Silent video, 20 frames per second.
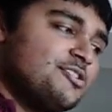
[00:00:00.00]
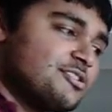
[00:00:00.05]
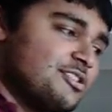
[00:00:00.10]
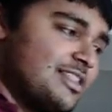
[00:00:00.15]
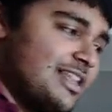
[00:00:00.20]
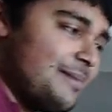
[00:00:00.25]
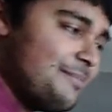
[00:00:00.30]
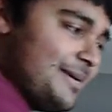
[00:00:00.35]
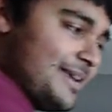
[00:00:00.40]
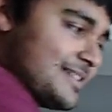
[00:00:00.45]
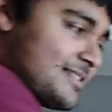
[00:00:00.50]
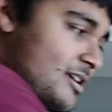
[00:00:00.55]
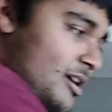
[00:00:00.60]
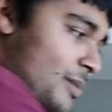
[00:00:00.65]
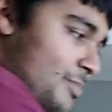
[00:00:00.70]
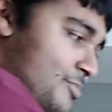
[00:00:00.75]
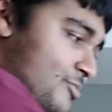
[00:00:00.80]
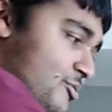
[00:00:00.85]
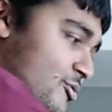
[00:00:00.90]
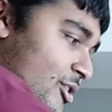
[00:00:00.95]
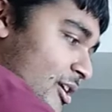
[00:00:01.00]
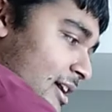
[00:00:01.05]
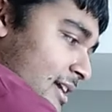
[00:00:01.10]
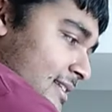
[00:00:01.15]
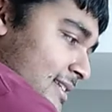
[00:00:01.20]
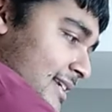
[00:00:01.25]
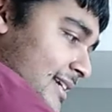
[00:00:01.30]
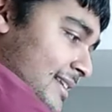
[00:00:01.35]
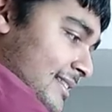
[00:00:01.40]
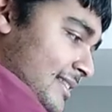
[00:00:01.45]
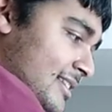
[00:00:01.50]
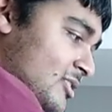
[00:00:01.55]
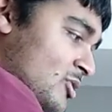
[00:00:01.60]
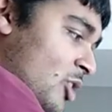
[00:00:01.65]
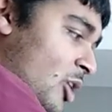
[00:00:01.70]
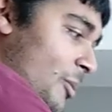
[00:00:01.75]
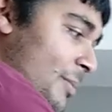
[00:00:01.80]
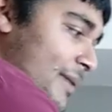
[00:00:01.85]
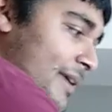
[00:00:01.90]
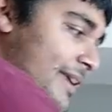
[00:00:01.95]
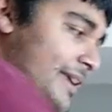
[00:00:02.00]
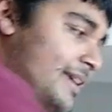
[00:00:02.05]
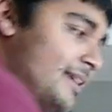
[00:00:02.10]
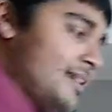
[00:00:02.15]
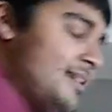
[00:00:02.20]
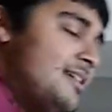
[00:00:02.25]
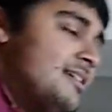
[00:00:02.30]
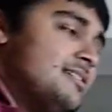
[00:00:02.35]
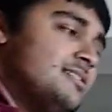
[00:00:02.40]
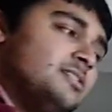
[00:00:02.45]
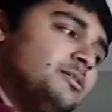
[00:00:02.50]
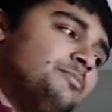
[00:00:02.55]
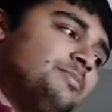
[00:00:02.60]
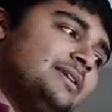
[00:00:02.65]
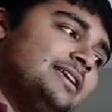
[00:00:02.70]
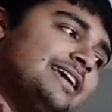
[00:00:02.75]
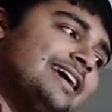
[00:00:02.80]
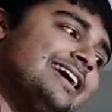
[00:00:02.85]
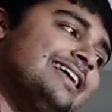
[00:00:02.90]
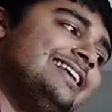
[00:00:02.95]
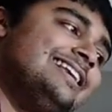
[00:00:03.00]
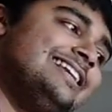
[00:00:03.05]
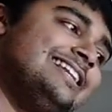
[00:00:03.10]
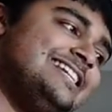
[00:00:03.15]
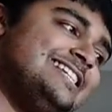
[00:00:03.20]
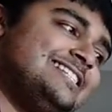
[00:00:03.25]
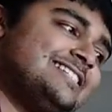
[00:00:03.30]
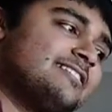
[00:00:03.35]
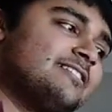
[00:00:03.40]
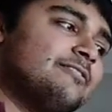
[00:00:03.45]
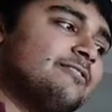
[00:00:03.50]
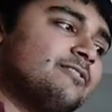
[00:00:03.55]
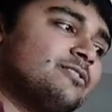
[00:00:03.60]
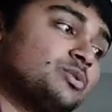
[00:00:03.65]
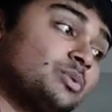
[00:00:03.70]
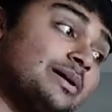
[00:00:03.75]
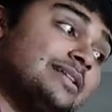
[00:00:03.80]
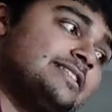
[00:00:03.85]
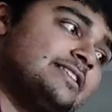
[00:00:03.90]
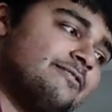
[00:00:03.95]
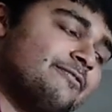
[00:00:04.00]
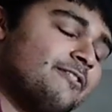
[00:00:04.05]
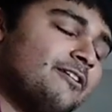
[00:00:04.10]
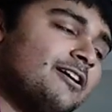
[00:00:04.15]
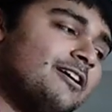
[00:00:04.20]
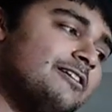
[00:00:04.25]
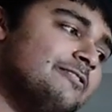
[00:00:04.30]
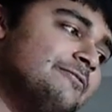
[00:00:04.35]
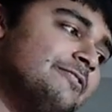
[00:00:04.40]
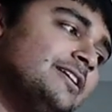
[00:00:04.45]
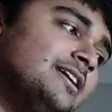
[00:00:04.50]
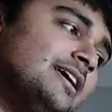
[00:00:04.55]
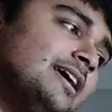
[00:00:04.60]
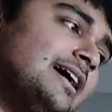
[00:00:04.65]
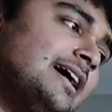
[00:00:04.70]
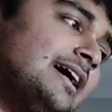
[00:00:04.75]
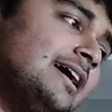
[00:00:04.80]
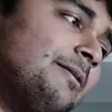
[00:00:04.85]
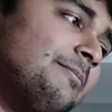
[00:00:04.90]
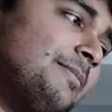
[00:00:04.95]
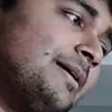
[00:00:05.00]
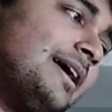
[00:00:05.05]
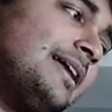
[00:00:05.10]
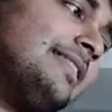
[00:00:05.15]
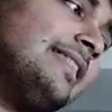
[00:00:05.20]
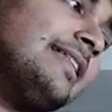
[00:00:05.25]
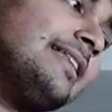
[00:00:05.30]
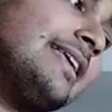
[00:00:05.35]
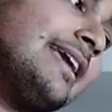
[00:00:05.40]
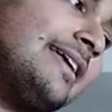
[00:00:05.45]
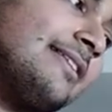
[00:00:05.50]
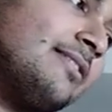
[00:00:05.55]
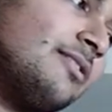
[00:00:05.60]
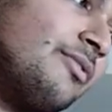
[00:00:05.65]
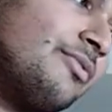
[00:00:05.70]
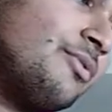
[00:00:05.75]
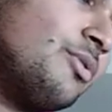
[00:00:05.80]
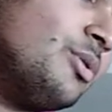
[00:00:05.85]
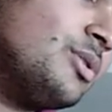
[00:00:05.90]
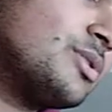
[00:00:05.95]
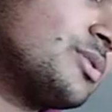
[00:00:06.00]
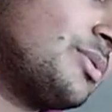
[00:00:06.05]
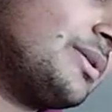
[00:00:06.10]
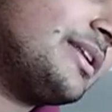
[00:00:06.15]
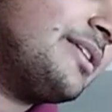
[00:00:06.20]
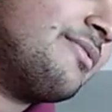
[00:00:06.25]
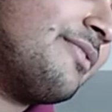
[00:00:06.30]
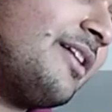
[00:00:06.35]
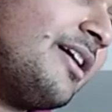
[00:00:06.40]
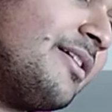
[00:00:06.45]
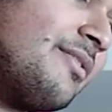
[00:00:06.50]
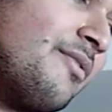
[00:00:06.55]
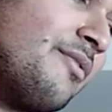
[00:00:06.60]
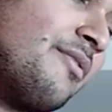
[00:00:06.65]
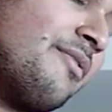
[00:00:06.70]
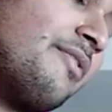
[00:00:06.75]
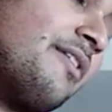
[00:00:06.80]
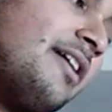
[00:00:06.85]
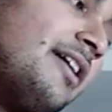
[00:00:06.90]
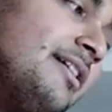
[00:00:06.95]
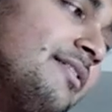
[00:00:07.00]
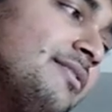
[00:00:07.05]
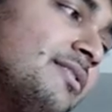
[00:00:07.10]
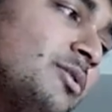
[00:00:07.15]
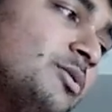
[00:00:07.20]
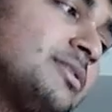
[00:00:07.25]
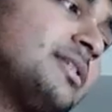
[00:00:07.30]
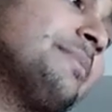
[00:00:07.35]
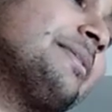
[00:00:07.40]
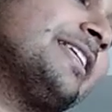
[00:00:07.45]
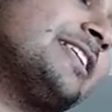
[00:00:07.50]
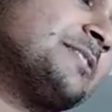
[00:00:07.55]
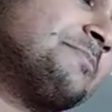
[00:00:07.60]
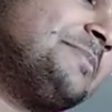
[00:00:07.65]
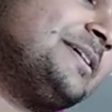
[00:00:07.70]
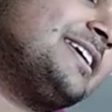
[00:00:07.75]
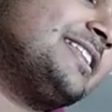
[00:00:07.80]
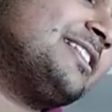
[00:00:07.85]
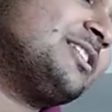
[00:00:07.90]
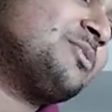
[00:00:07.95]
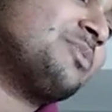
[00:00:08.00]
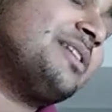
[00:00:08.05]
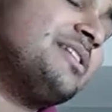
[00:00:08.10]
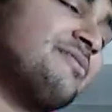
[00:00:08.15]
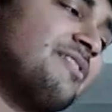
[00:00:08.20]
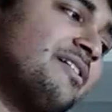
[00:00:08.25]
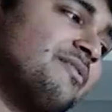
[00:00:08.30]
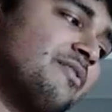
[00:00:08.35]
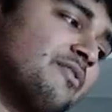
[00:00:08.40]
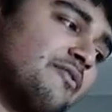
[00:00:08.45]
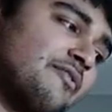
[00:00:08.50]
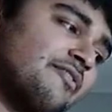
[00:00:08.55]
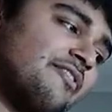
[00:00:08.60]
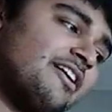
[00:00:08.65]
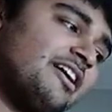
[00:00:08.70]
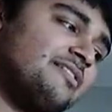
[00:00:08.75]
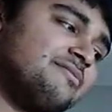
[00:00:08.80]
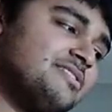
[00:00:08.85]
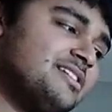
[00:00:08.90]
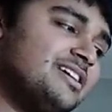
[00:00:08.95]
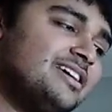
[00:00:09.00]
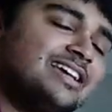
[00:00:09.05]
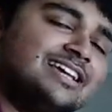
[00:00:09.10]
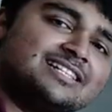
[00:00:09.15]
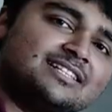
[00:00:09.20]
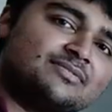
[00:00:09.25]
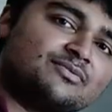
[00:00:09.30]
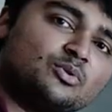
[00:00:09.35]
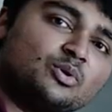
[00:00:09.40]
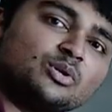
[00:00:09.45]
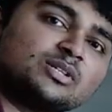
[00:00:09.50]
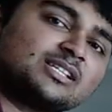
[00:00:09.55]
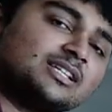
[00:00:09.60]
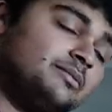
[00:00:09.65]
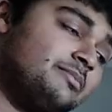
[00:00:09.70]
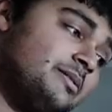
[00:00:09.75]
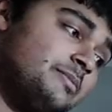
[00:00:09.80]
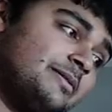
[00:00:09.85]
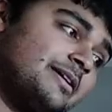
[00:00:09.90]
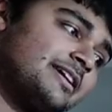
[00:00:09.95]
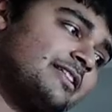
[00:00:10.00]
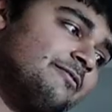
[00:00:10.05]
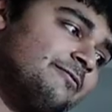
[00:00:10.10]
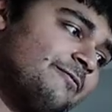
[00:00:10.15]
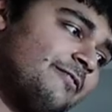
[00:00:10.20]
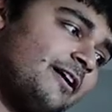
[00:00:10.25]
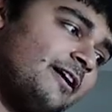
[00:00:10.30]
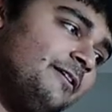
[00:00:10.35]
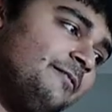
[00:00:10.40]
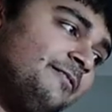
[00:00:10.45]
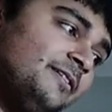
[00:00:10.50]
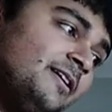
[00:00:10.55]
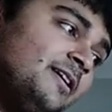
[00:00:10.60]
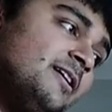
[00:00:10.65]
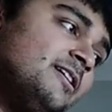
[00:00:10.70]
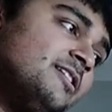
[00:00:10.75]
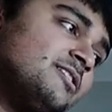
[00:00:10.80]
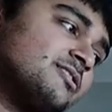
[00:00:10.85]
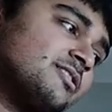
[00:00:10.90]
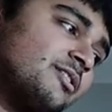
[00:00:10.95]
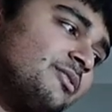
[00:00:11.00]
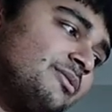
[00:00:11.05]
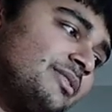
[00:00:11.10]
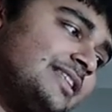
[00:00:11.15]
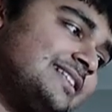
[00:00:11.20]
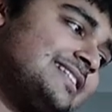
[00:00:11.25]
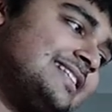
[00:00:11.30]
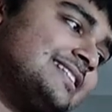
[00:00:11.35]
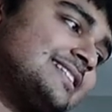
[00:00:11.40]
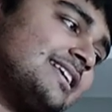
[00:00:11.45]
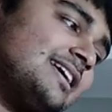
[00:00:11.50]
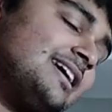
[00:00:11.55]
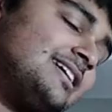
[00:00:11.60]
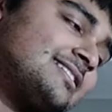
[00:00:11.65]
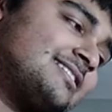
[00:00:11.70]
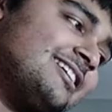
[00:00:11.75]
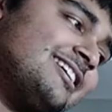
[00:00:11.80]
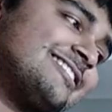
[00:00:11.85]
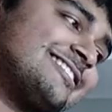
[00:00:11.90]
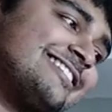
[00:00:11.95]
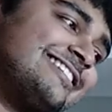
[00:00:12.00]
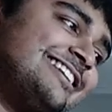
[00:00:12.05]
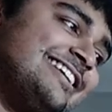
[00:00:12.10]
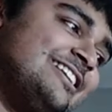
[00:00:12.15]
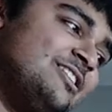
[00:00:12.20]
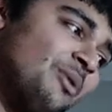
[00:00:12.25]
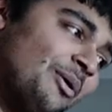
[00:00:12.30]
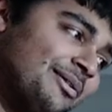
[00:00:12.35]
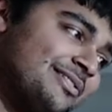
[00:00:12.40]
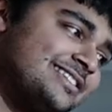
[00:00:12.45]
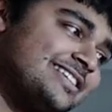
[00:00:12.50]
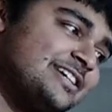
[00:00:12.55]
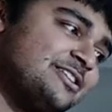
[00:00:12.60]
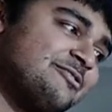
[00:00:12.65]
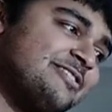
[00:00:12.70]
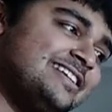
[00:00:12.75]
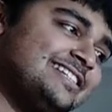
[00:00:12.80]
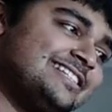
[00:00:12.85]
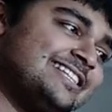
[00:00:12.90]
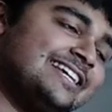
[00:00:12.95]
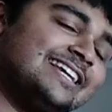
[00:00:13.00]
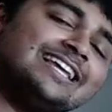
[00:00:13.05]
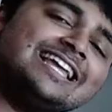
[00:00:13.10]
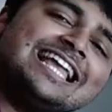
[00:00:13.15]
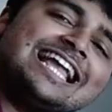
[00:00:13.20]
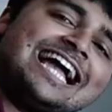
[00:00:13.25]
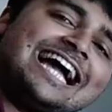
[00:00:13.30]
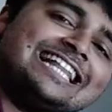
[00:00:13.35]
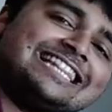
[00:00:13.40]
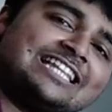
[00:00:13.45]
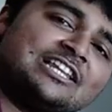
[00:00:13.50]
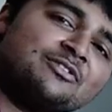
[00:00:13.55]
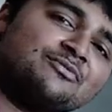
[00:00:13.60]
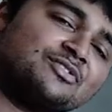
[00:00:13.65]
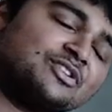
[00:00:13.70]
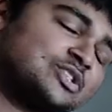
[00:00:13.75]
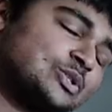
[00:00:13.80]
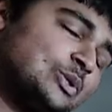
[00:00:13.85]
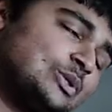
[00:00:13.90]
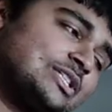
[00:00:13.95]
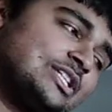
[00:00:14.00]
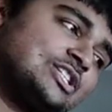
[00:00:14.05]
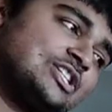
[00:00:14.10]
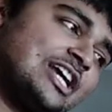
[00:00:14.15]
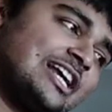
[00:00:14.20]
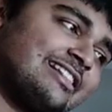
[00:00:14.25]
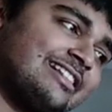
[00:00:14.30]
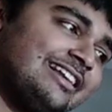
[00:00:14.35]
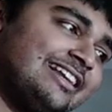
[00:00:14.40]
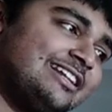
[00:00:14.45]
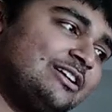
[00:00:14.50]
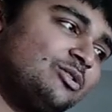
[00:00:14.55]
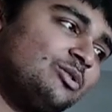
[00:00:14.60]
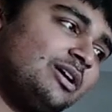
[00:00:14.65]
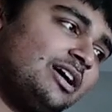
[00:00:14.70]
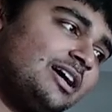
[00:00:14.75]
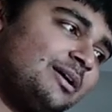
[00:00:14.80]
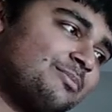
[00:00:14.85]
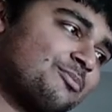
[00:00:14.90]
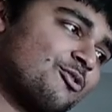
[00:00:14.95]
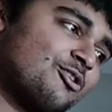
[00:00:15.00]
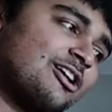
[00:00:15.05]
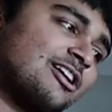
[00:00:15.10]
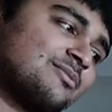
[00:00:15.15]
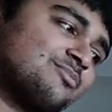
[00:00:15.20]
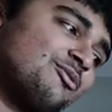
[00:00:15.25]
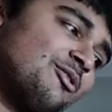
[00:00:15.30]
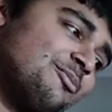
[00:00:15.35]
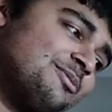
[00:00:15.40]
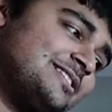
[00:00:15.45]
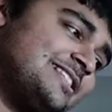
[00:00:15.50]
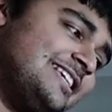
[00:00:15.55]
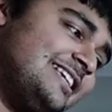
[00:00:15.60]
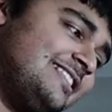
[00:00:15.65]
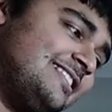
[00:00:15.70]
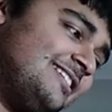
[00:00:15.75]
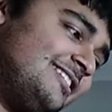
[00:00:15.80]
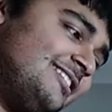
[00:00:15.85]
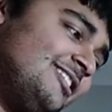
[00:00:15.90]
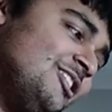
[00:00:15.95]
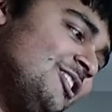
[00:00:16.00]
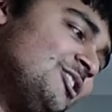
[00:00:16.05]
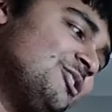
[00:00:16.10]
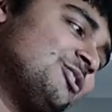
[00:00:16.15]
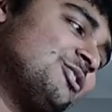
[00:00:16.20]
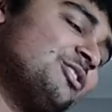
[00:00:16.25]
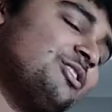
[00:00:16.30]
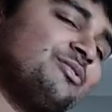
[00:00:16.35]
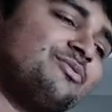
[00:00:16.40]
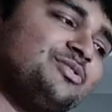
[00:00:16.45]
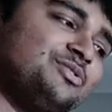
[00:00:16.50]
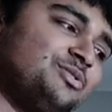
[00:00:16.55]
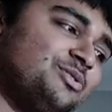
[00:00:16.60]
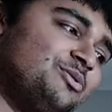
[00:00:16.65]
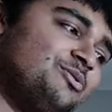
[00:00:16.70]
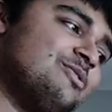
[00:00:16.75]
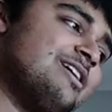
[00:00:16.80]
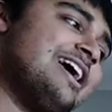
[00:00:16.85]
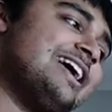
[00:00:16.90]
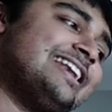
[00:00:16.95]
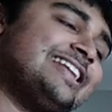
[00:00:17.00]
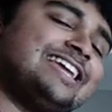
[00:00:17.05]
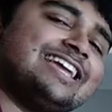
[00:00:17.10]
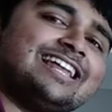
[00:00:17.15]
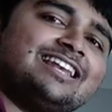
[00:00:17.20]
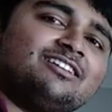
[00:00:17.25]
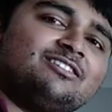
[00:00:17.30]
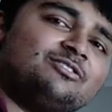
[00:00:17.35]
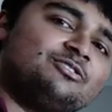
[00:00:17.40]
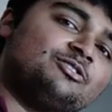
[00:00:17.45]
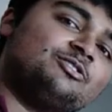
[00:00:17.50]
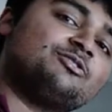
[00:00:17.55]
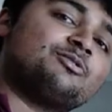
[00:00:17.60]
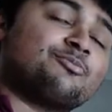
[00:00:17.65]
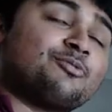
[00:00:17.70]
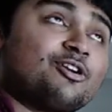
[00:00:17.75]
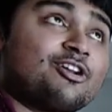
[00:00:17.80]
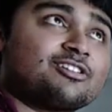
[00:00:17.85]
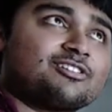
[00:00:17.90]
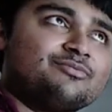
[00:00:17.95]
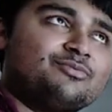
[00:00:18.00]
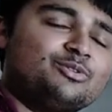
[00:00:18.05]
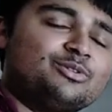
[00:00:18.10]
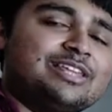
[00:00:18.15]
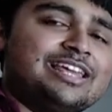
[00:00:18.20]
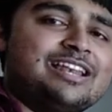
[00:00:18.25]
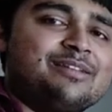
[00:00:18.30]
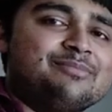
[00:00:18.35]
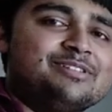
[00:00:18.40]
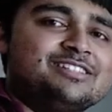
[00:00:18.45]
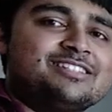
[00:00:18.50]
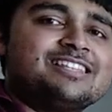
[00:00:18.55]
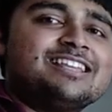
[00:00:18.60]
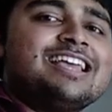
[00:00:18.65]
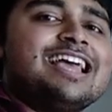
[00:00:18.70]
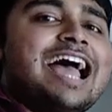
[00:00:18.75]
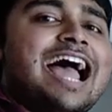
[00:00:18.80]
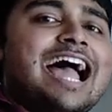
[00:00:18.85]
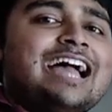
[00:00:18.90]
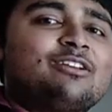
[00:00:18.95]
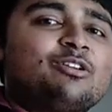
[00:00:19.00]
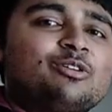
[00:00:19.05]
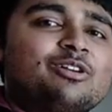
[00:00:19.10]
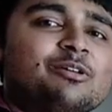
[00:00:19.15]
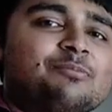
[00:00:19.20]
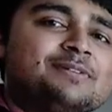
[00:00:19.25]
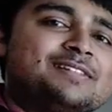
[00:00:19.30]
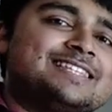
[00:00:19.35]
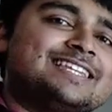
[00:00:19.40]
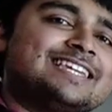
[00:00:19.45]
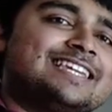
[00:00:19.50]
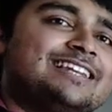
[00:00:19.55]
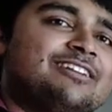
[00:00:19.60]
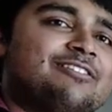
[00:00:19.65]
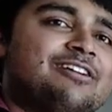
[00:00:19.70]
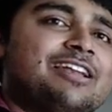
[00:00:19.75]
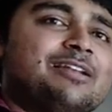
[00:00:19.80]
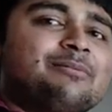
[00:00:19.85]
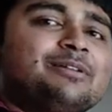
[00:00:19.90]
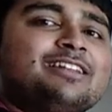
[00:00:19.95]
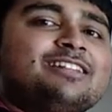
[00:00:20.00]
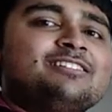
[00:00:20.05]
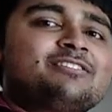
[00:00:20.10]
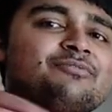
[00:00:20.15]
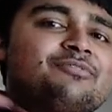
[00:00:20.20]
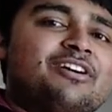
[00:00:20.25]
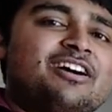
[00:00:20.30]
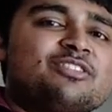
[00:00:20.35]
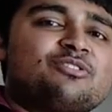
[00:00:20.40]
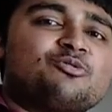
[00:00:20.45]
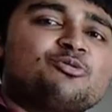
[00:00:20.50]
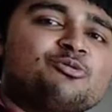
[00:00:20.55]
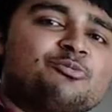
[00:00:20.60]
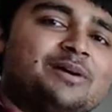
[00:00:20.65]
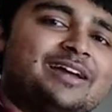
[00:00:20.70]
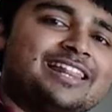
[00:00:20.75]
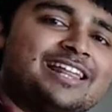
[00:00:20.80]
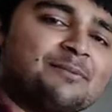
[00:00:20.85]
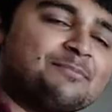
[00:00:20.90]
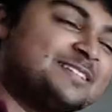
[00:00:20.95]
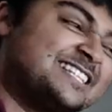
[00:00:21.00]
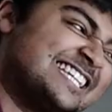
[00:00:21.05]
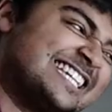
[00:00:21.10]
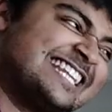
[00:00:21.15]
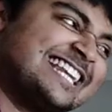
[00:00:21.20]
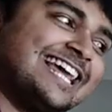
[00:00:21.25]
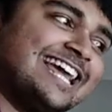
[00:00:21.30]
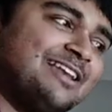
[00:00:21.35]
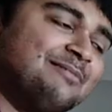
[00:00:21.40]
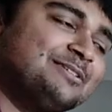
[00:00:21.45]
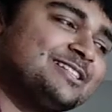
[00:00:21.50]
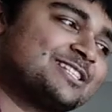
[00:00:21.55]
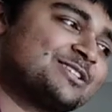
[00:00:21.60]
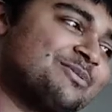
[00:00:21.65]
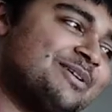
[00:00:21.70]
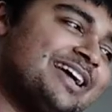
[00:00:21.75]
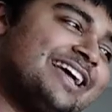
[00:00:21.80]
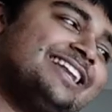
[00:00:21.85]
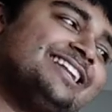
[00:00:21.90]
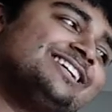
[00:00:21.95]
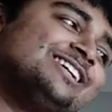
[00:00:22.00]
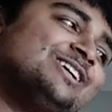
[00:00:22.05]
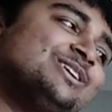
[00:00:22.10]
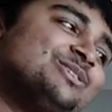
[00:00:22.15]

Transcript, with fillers: so that makes our product at the top here to be at least 25, and then yeah, of course 25 over 5, or something that's bigger than 25 over 5, is of course going to be bigger than 5. So this is certainly non-decreasing, and then you've just got to check the little product property that, if you do any the product of all the elements, add on a particular element and divide through by that particular element squared,